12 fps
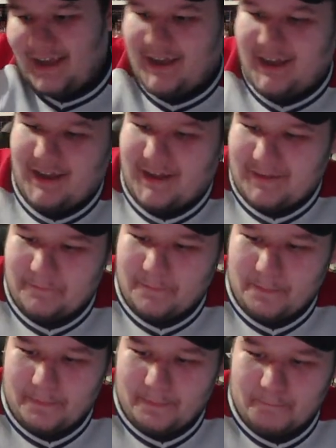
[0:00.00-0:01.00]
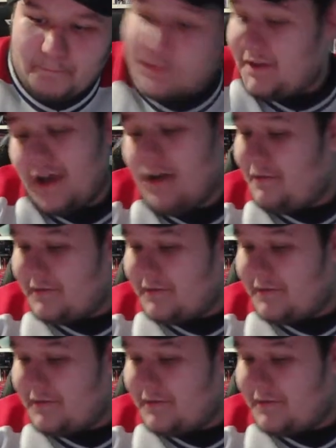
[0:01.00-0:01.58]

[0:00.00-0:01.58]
But no,